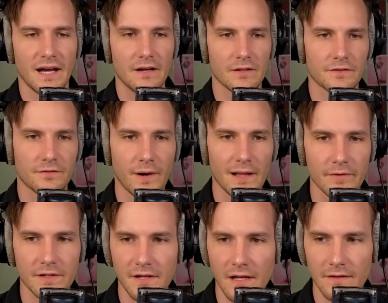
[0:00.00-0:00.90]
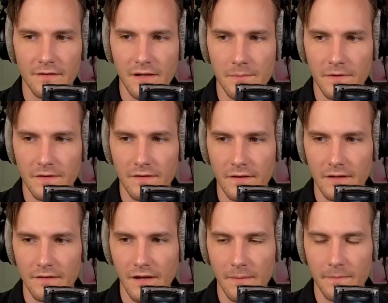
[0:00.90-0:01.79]
I don't know, 12 and 10
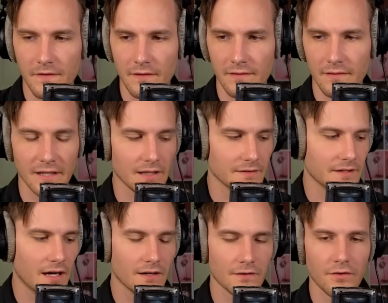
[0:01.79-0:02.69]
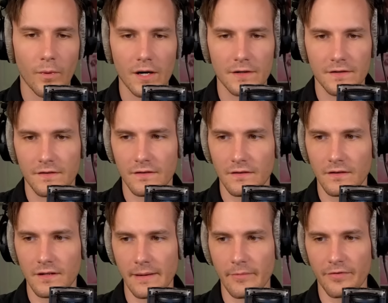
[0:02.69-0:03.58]
seems a little young to watch
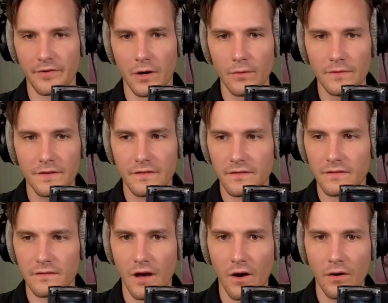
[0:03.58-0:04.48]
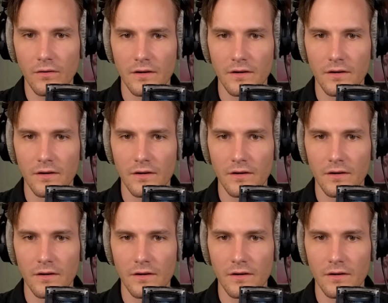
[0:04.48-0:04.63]
Game of Thrones, no?